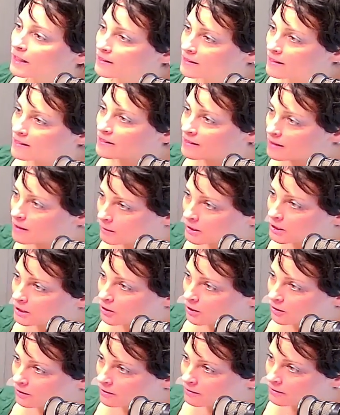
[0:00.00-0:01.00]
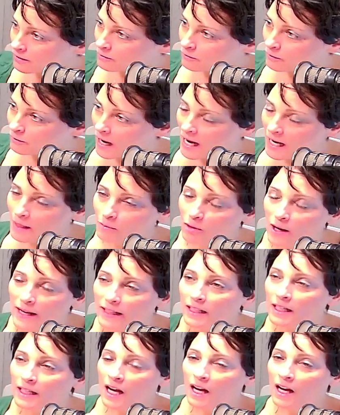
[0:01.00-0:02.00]
It's a similar vibe,
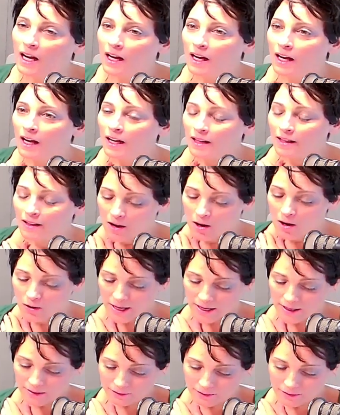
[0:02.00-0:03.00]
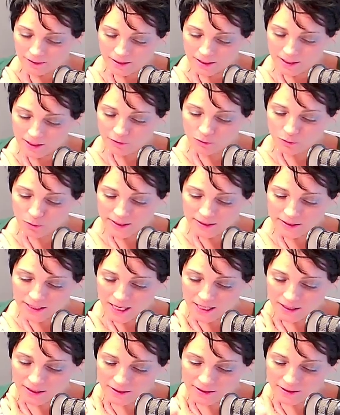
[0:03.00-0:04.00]
right? Yeah. Okay. If we
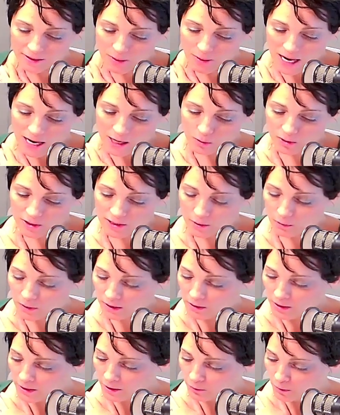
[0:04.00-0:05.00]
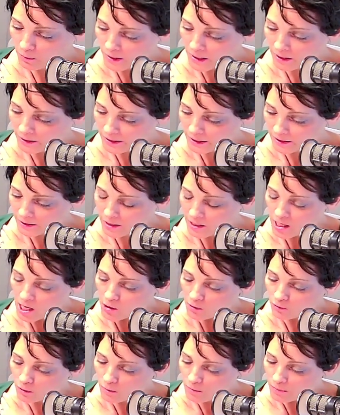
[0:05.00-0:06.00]
take this backwards and we look at rebellion
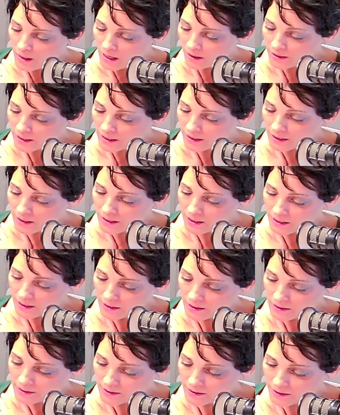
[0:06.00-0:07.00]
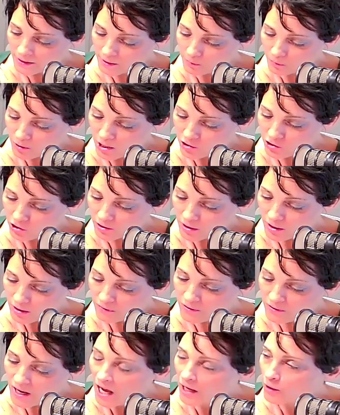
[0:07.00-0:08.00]
is an expression
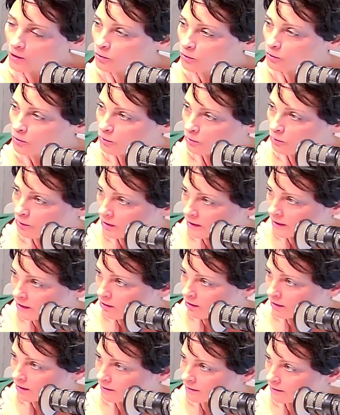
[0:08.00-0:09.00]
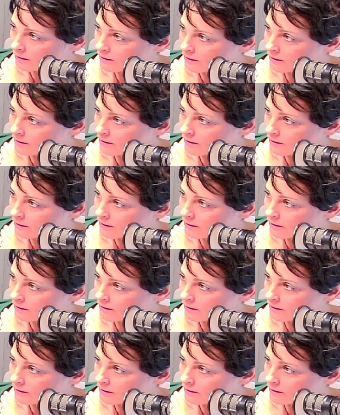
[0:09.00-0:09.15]
of not who you really are.